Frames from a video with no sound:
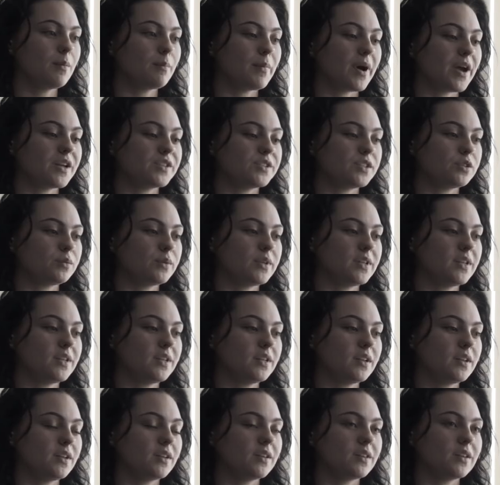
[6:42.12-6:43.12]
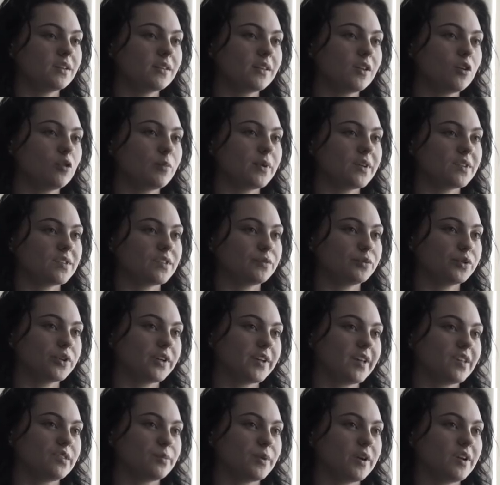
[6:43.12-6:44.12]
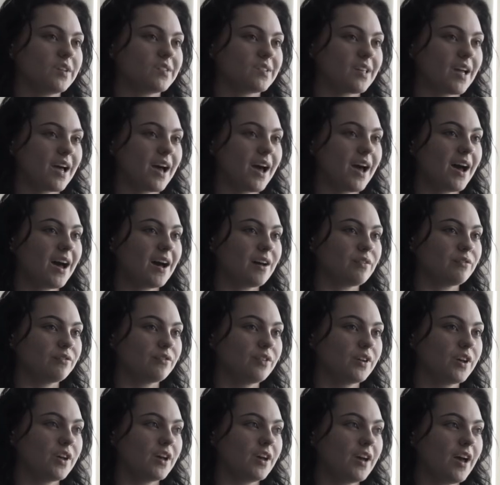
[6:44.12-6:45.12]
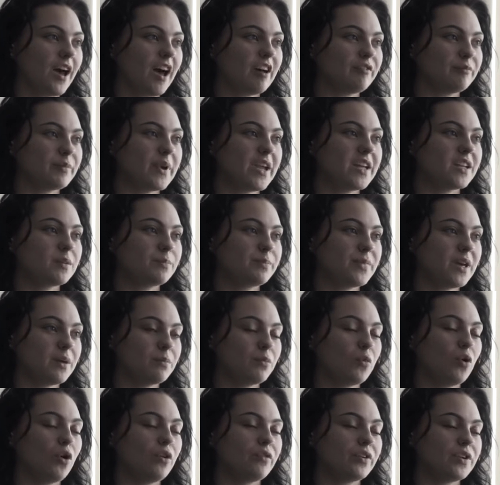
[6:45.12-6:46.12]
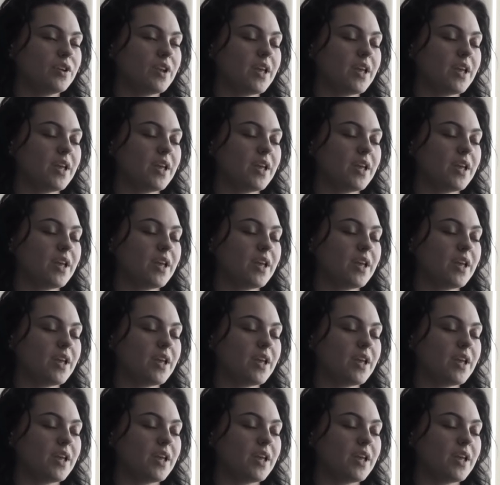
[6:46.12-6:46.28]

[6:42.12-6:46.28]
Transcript: by doing the little bits of work experience that I have, I've made a bit more of a